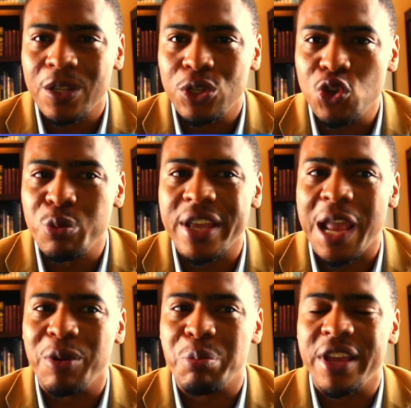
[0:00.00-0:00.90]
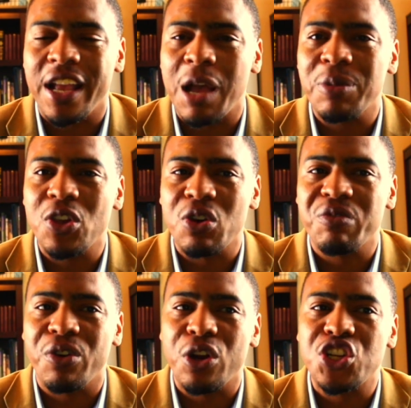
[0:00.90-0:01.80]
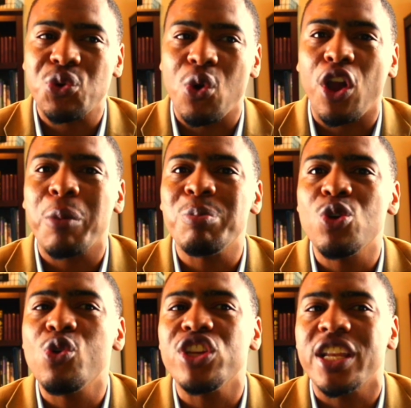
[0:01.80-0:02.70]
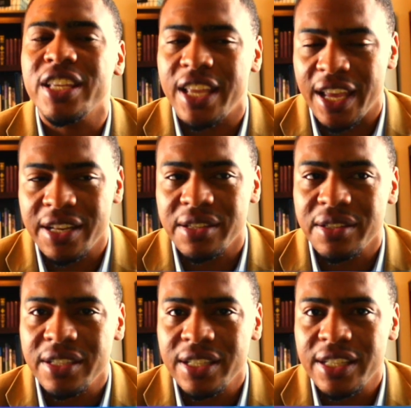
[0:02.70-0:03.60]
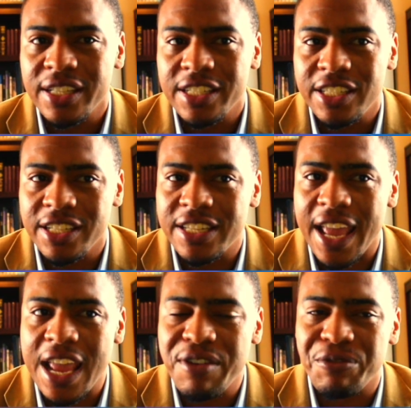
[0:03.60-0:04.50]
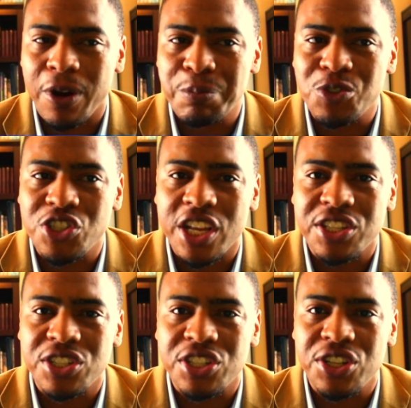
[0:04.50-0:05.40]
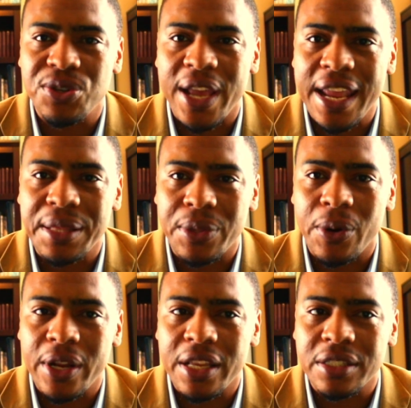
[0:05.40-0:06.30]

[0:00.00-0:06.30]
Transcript: You'll be able to pick up your virtual communion kit today from 6 to 8.30